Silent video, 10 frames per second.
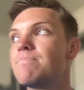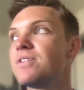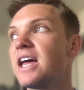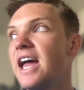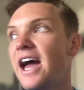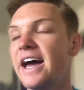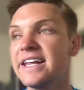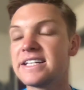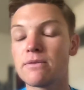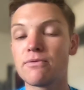And
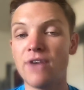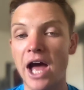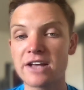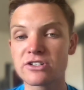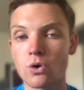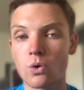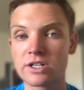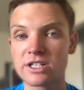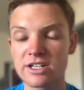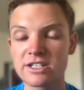it's a fast
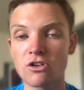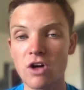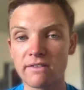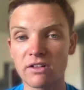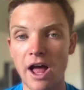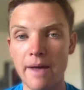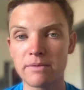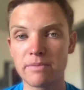course. There is a lot of climbing,